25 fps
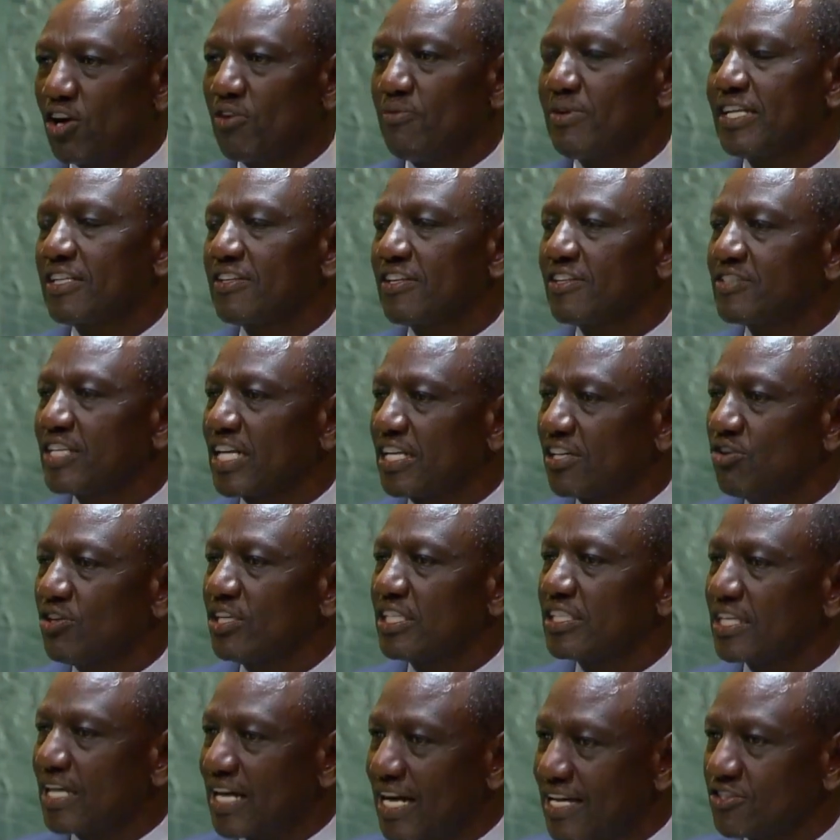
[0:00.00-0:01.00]
Following the
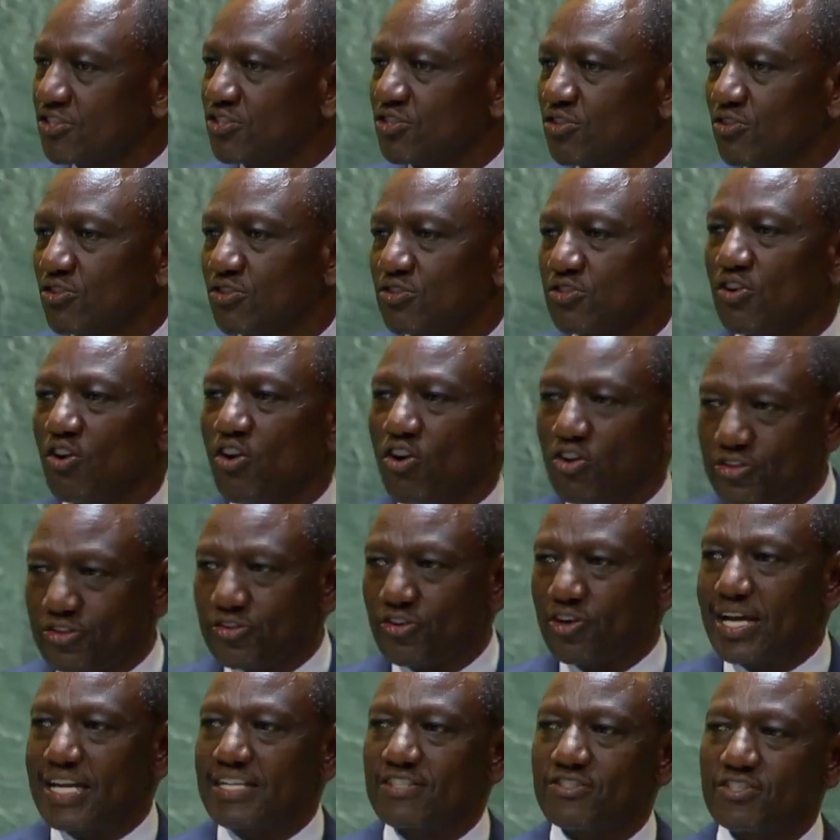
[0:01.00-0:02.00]
Security Council's
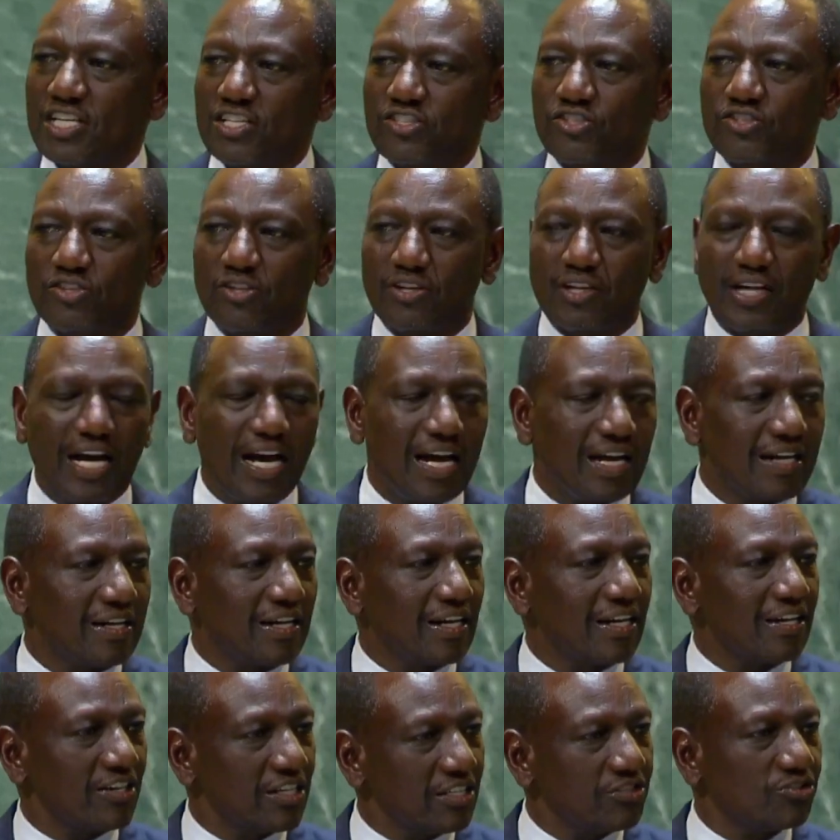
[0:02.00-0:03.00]
authorization
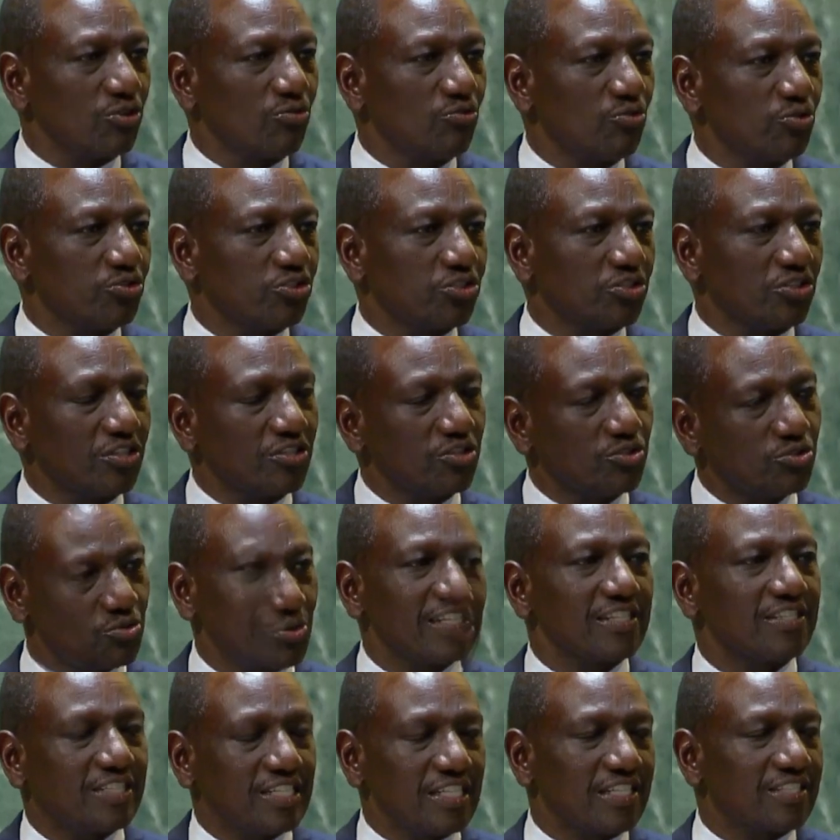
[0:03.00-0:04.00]
under
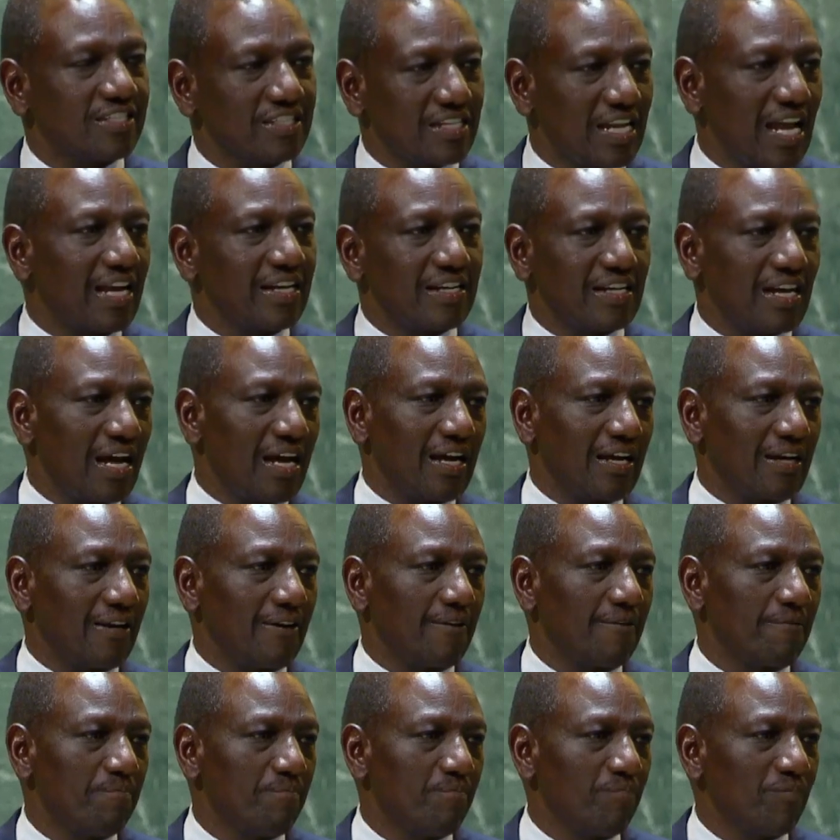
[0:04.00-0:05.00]
Resolution
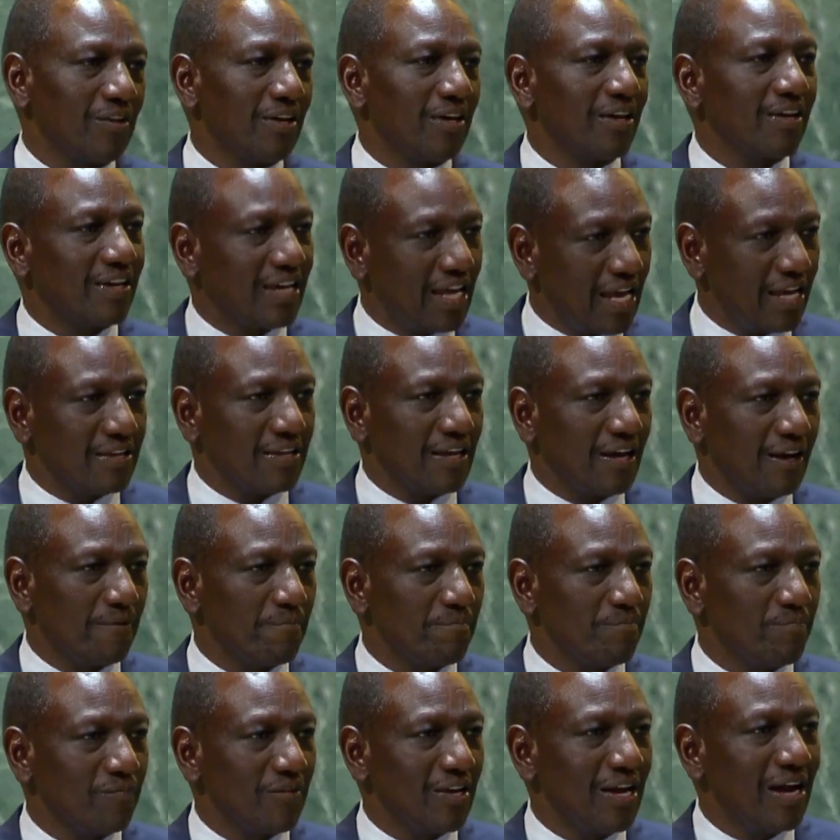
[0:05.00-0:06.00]
2699,
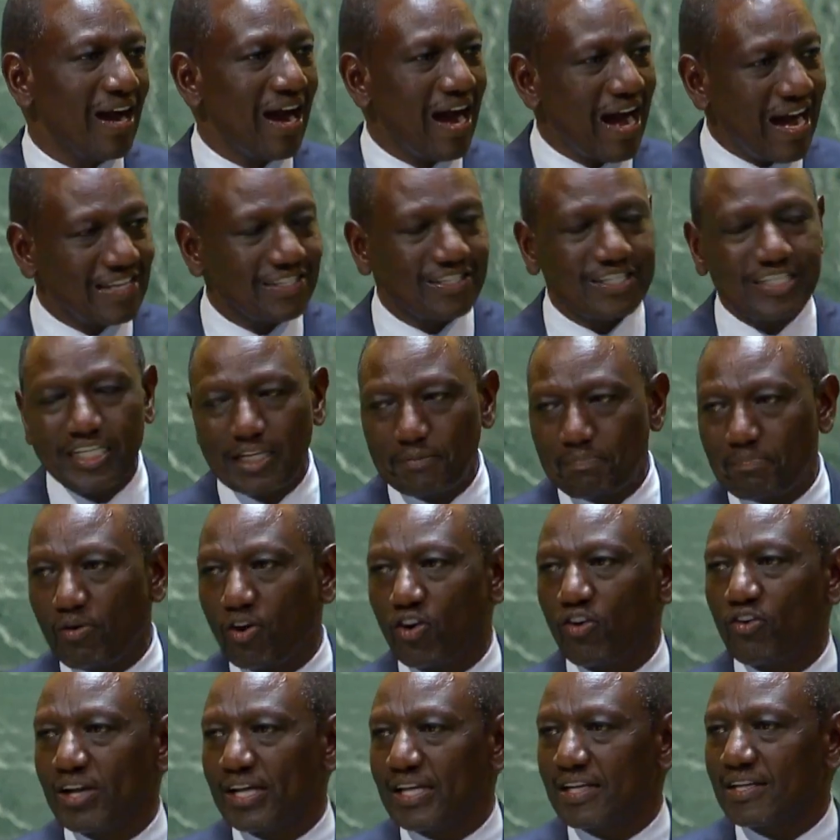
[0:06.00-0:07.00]
Kenya has
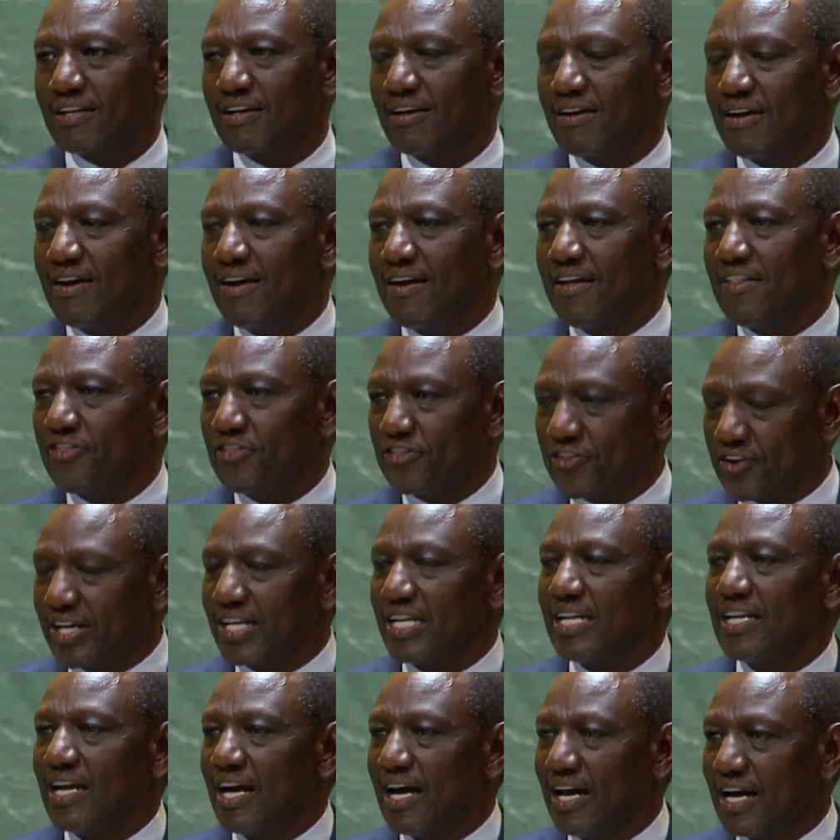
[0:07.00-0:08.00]
deployed
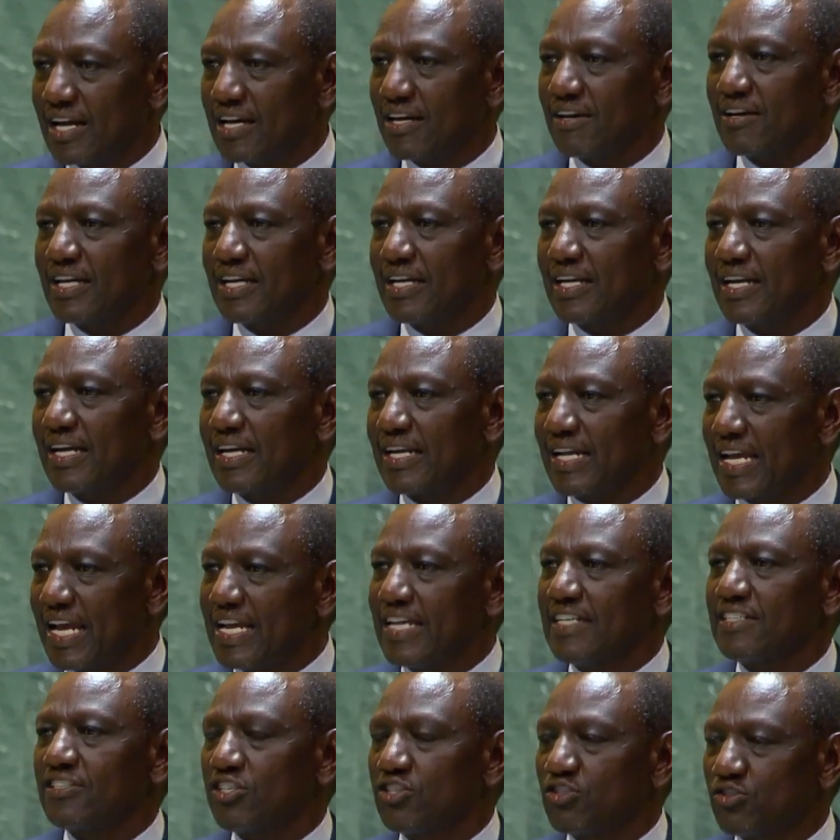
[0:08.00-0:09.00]

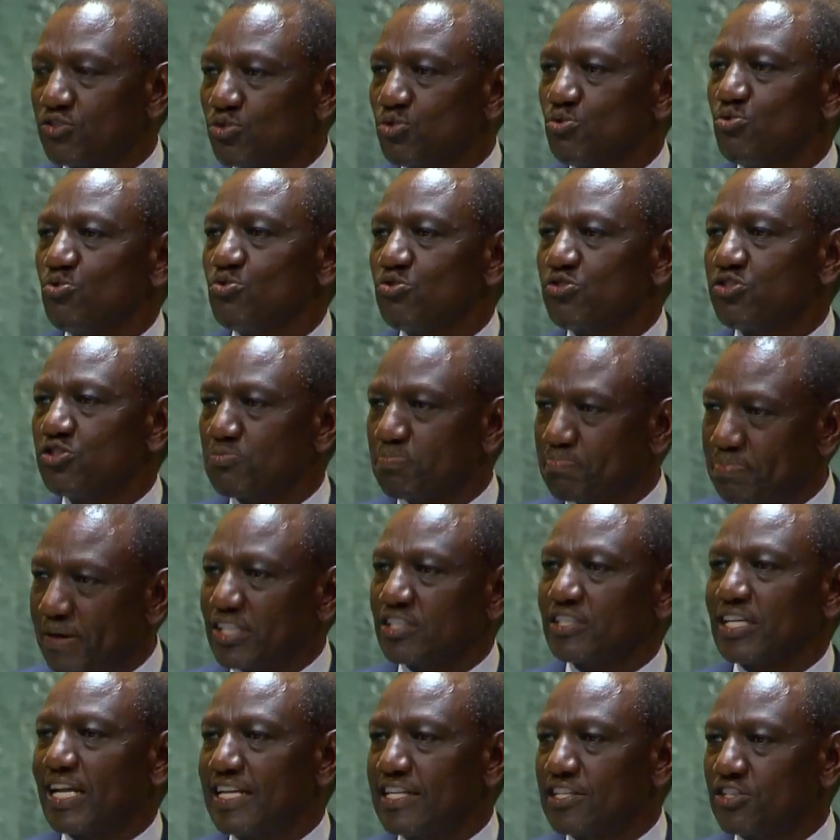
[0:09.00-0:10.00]
382
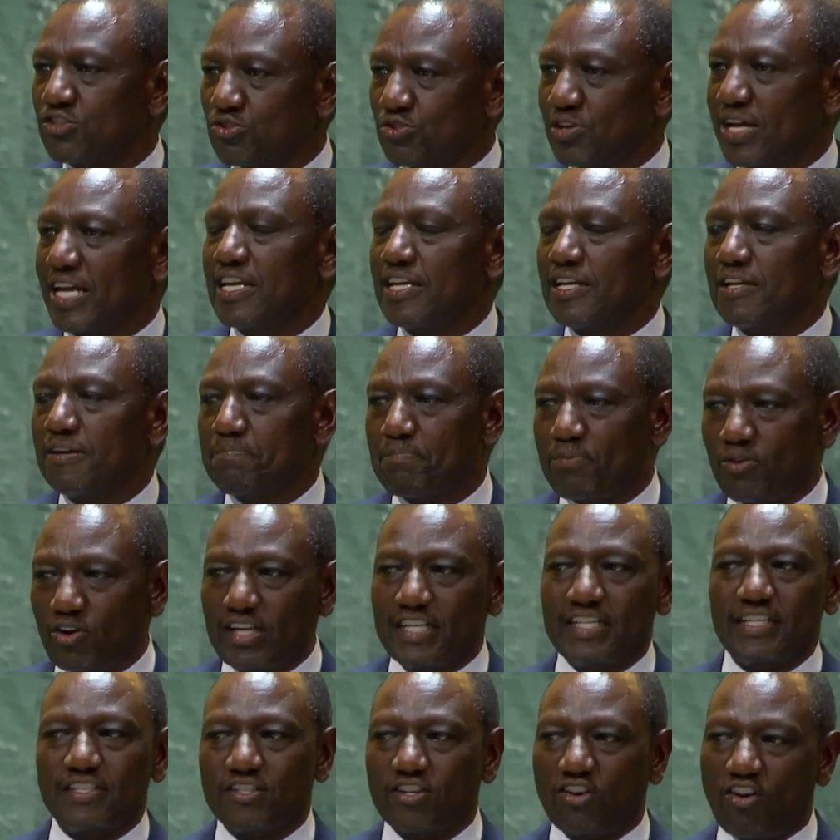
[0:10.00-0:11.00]
specially
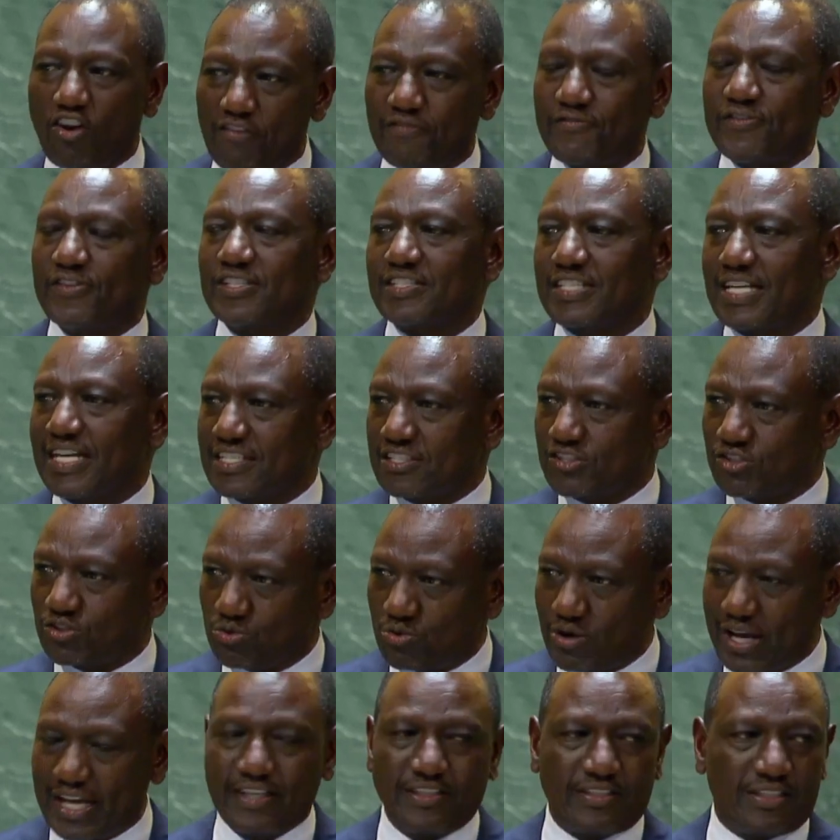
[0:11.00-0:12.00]
trained police
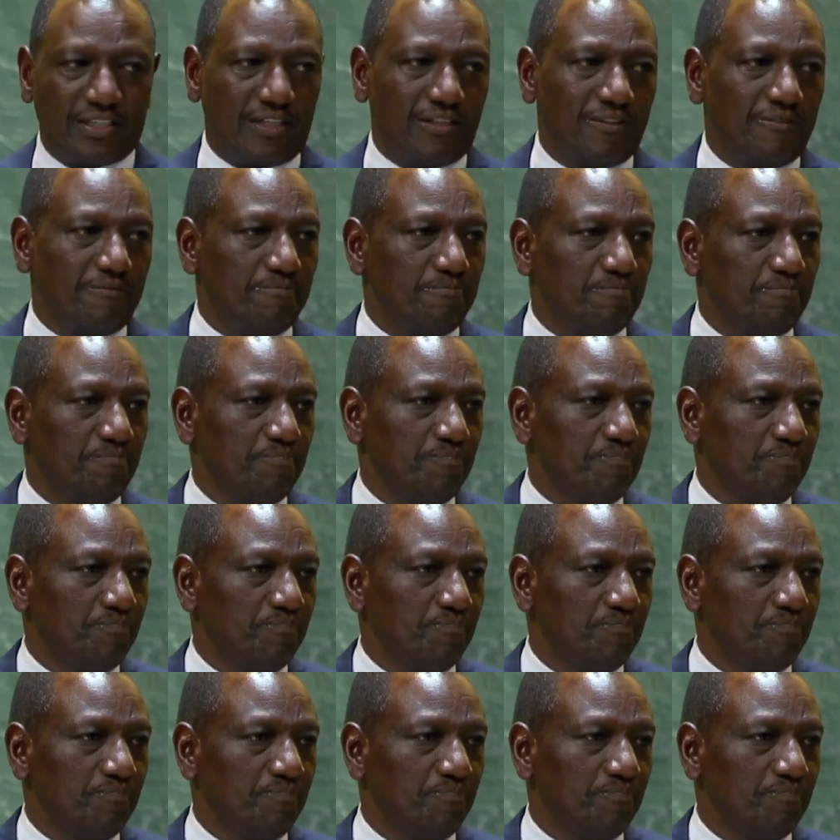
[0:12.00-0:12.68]
officers to Haiti.